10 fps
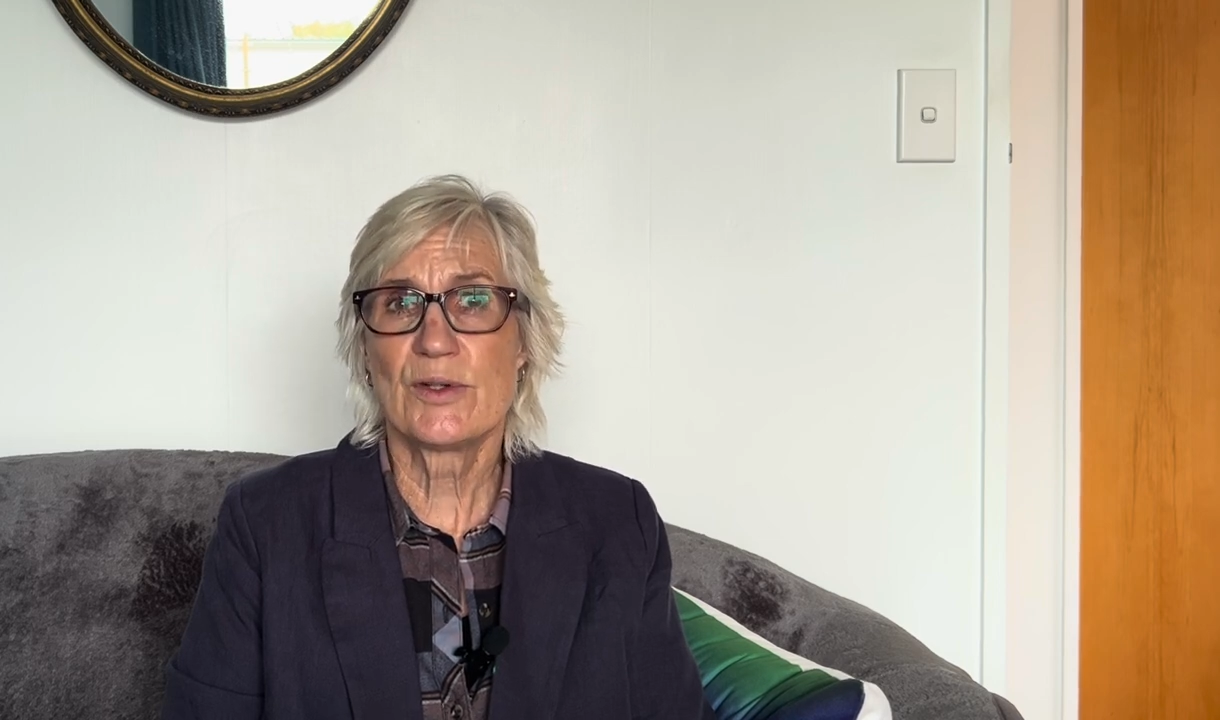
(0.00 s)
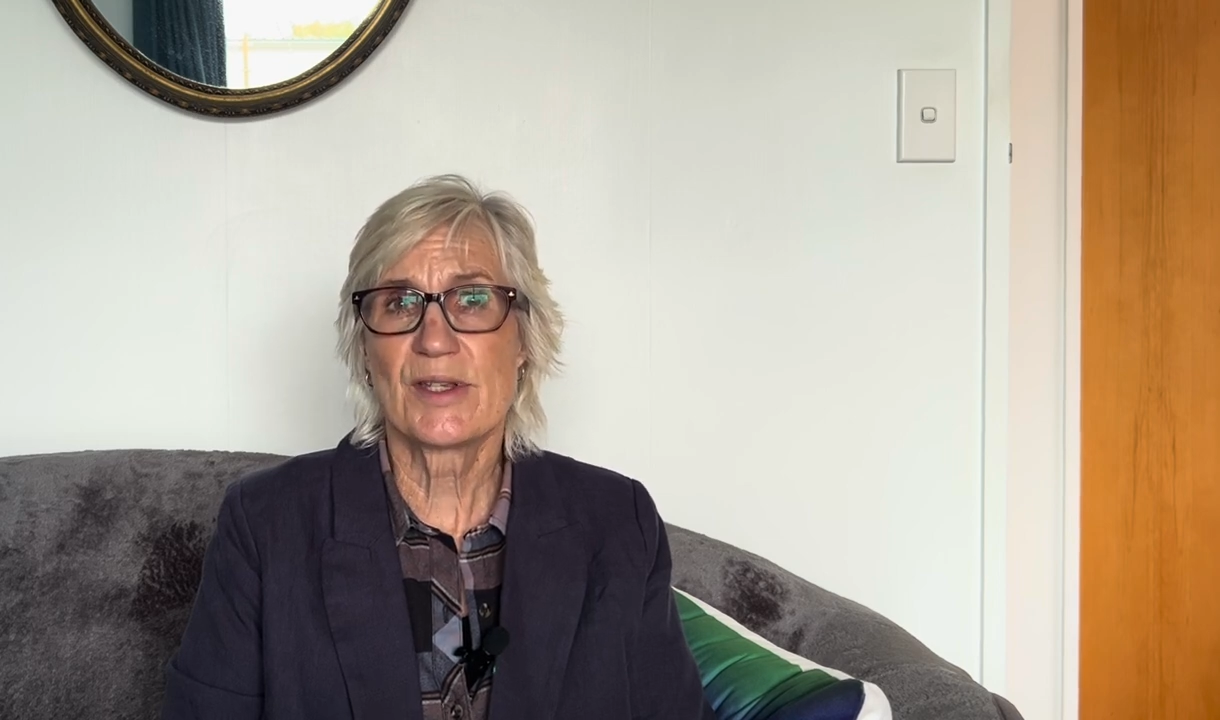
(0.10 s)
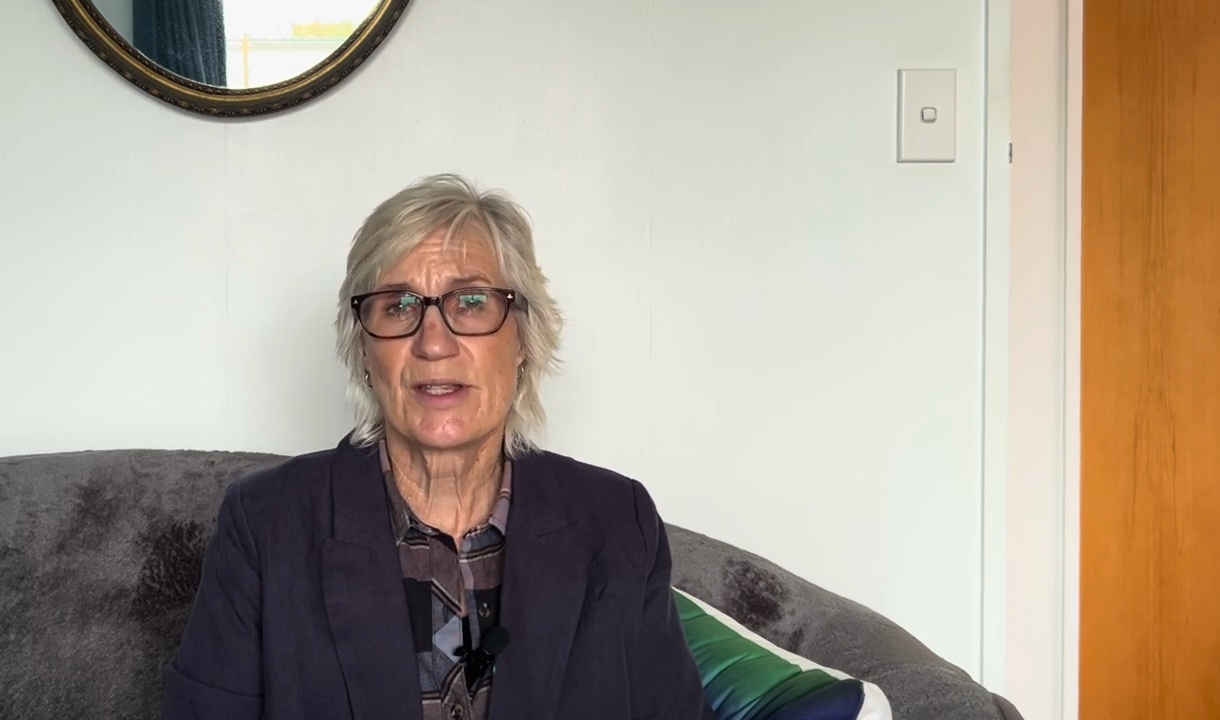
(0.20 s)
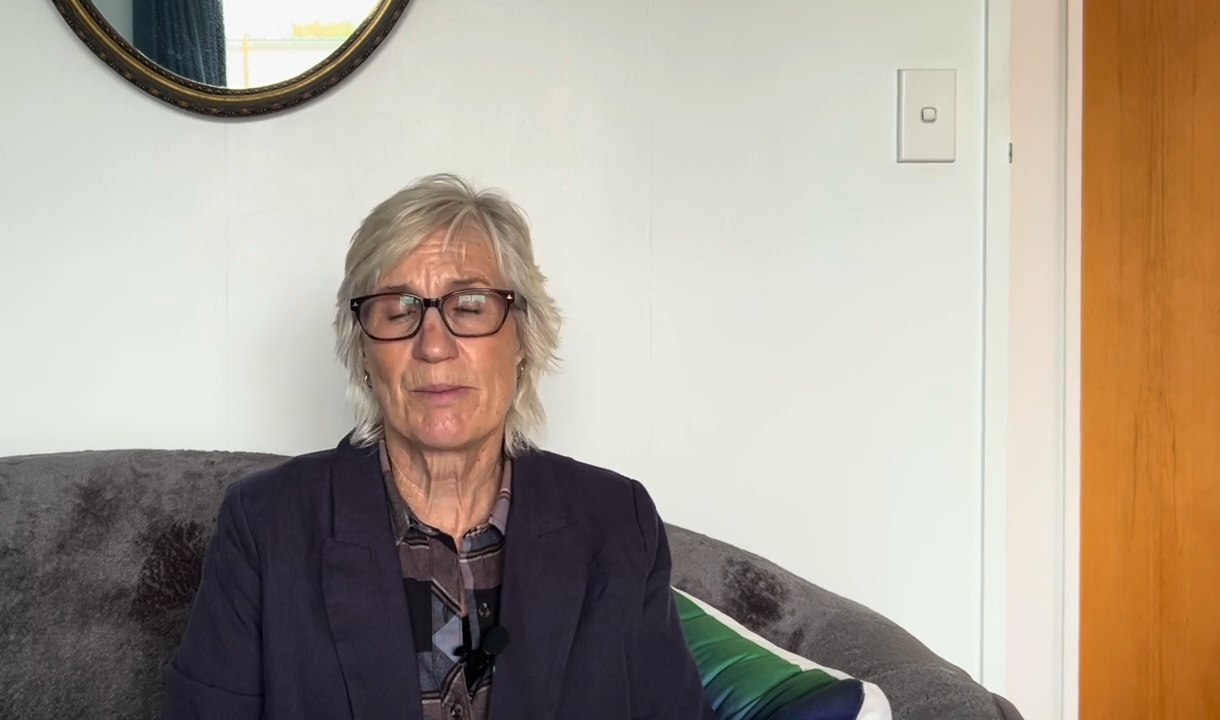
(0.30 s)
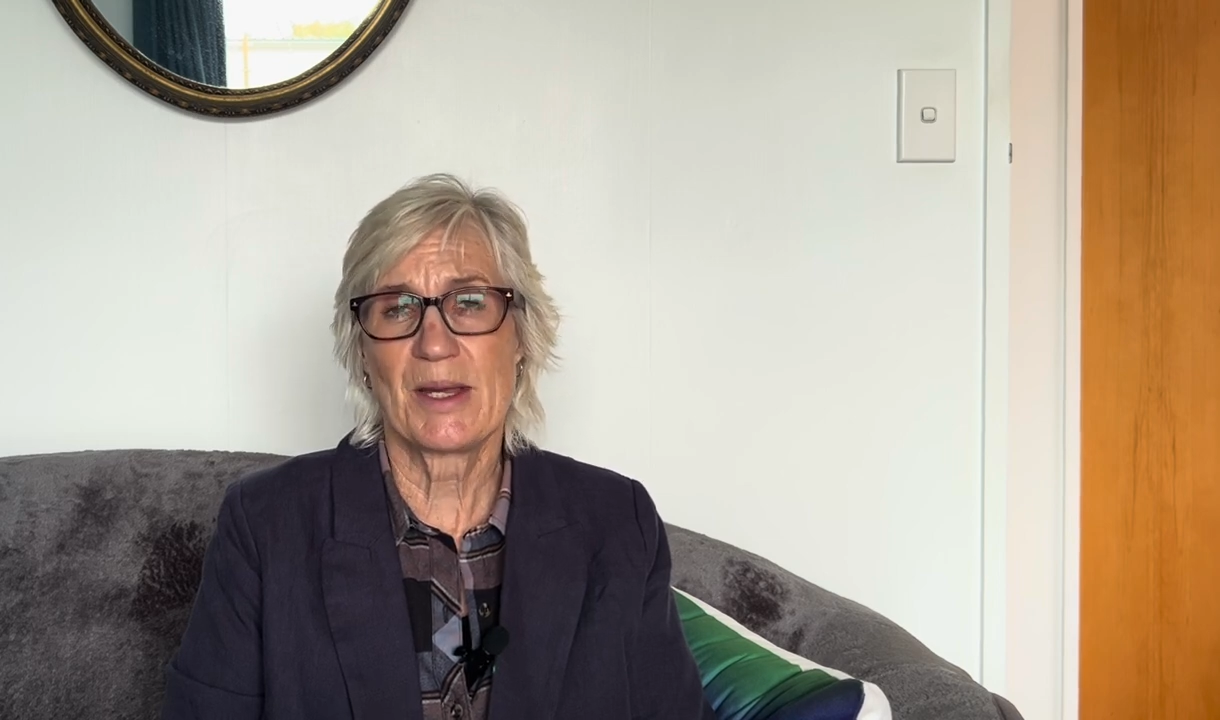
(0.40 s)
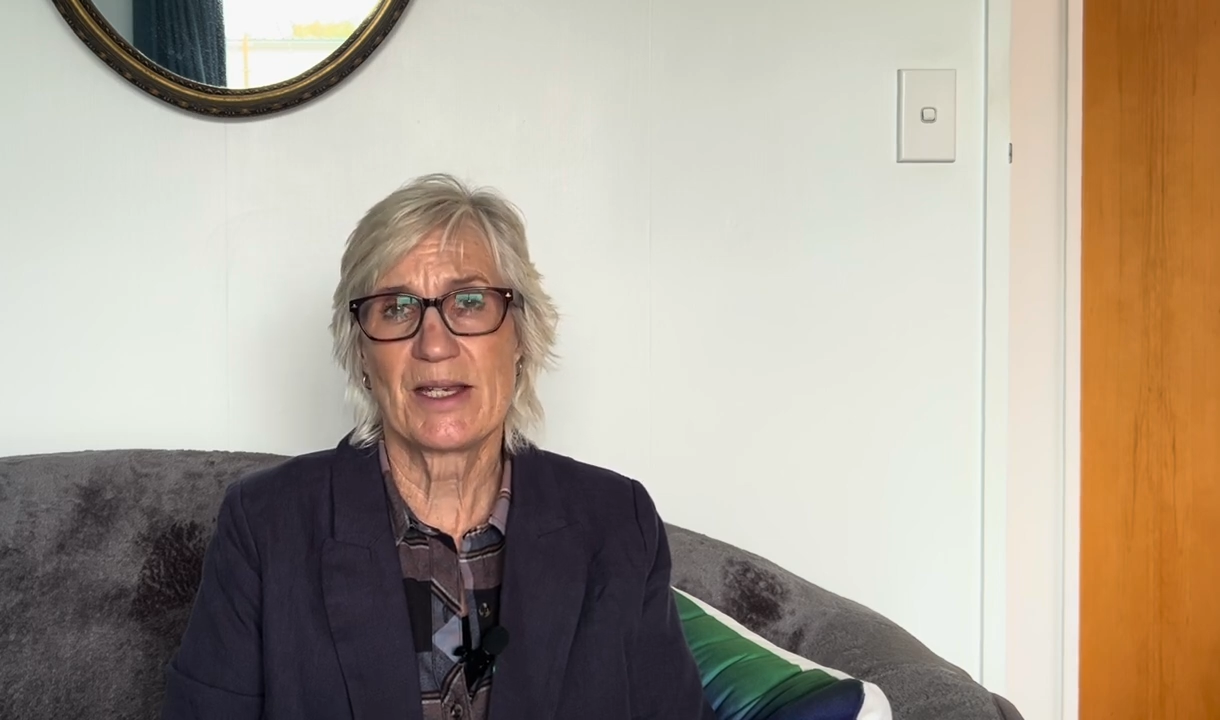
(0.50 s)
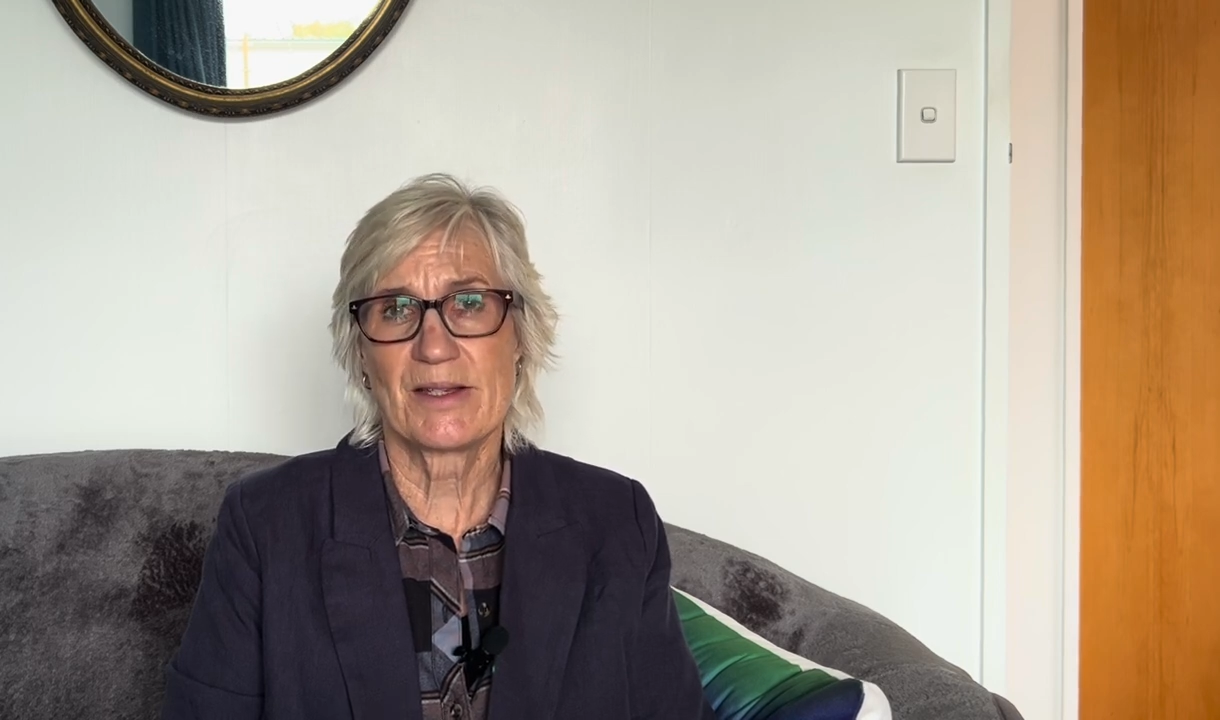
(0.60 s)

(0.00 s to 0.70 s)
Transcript: suspect